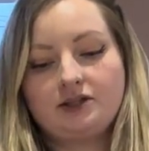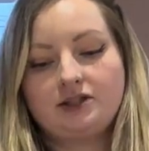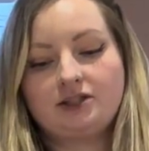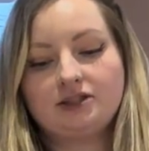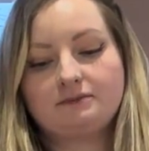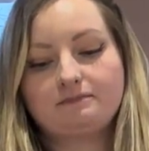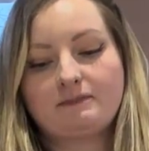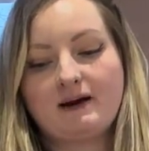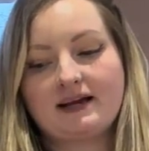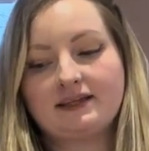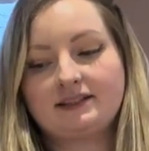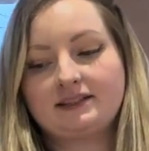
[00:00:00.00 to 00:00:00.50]
just
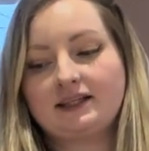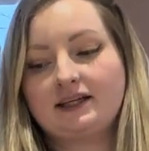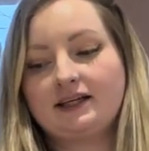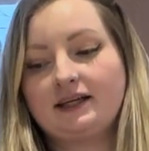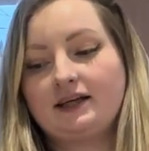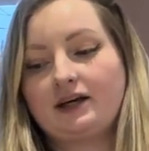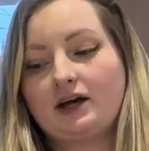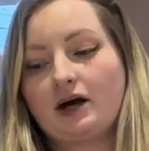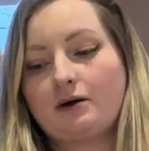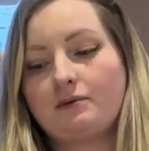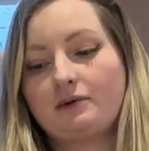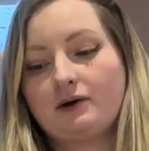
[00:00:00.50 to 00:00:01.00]
basically
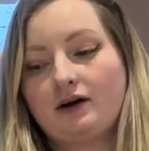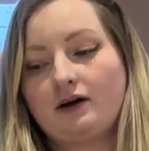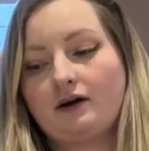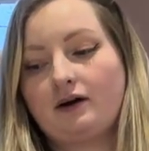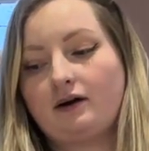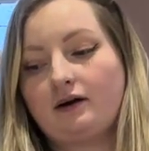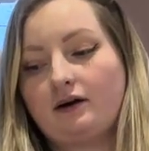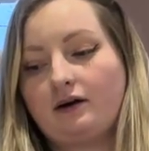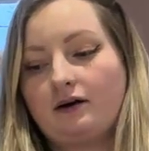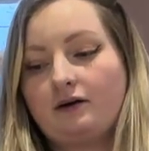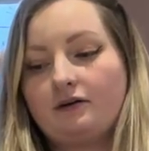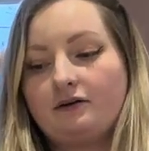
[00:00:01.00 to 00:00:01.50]
go and get
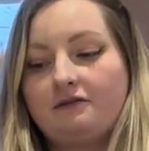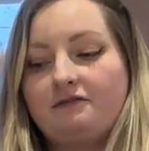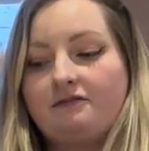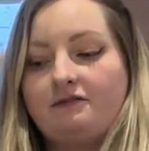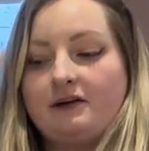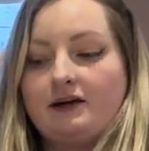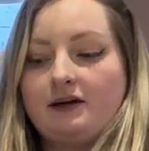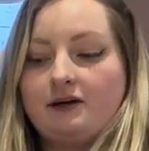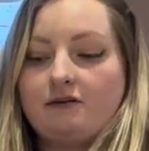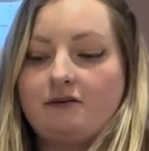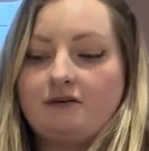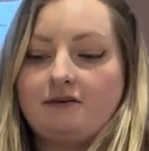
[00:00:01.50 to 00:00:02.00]
on a
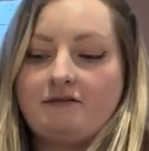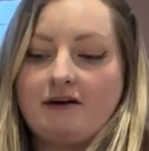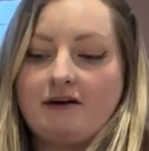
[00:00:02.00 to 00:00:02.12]
figure of